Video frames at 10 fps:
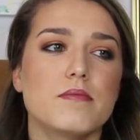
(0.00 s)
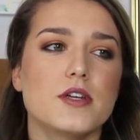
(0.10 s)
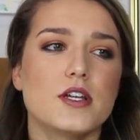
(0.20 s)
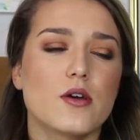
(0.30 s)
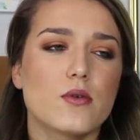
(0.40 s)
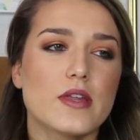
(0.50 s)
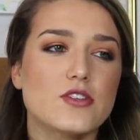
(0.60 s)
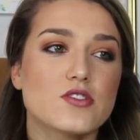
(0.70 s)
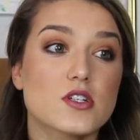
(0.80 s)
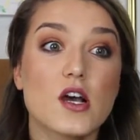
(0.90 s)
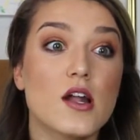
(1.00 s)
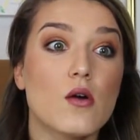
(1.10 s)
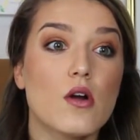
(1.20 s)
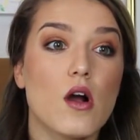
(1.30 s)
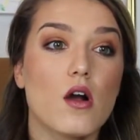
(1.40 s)
you know, they just cut
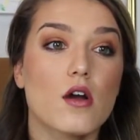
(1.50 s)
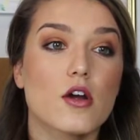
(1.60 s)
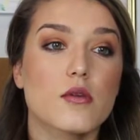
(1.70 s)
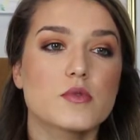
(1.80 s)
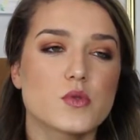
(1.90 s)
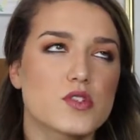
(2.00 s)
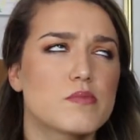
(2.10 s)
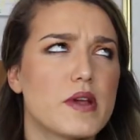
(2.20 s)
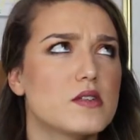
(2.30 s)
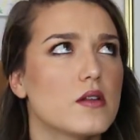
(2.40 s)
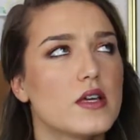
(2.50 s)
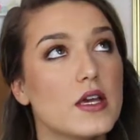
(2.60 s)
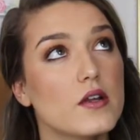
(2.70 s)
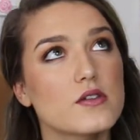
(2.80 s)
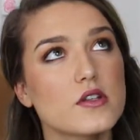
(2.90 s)
out carbs, which is basically
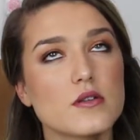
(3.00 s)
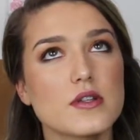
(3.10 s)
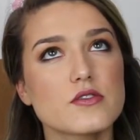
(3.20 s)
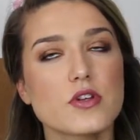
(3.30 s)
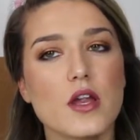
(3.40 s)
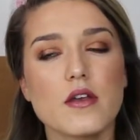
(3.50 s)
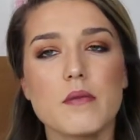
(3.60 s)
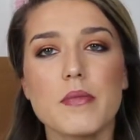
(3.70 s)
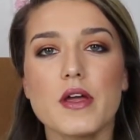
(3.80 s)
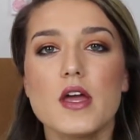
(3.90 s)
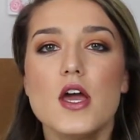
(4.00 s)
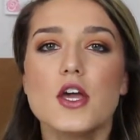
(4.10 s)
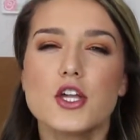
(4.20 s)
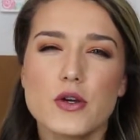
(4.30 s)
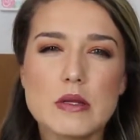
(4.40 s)
keto, so that's redundant, but
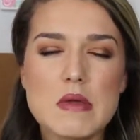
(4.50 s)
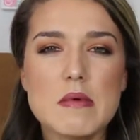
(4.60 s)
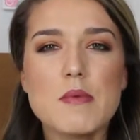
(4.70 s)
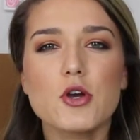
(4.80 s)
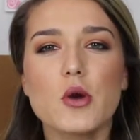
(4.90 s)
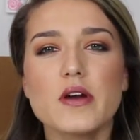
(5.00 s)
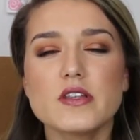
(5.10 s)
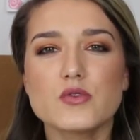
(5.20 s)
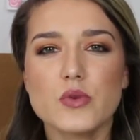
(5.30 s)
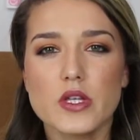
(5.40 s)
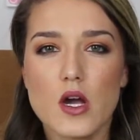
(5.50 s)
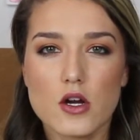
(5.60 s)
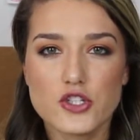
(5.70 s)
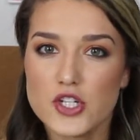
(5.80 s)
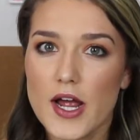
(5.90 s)
you know what I mean? People go on these really
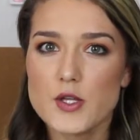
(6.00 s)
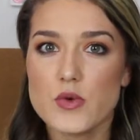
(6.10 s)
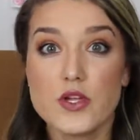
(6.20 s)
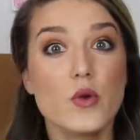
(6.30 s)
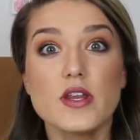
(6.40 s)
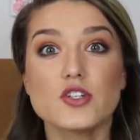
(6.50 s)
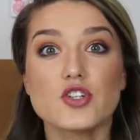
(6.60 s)
harsh diets where they don't eat